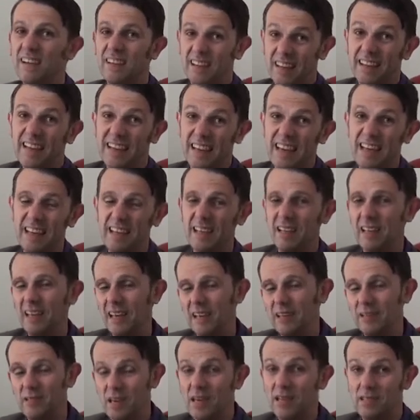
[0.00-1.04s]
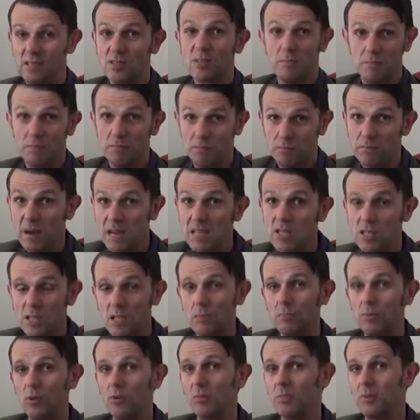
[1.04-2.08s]
and again it's a
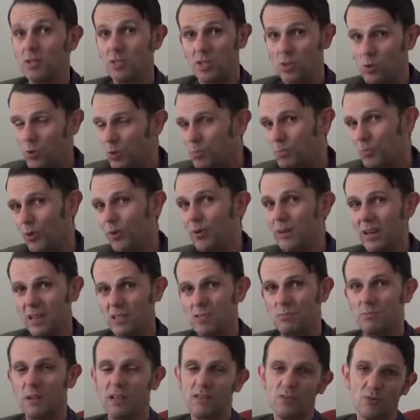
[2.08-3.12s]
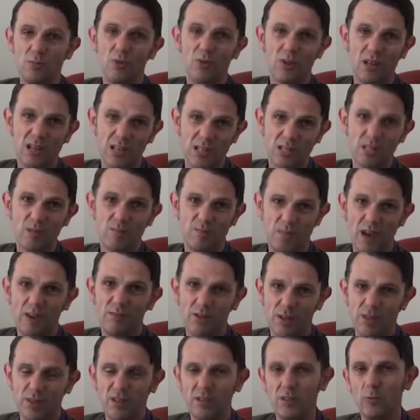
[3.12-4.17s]
basic point, but it's a good point, explains more or less
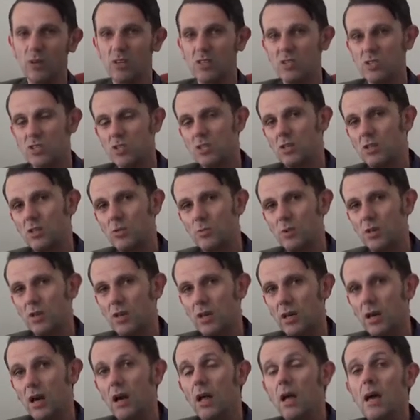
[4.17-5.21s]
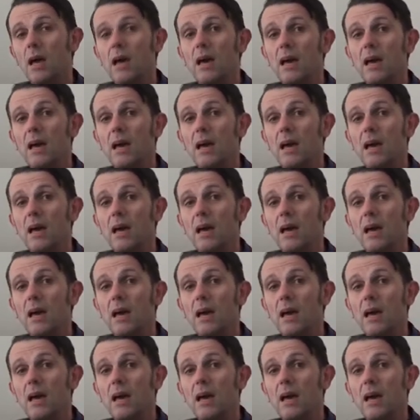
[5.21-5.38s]
everything that we're concerned with here,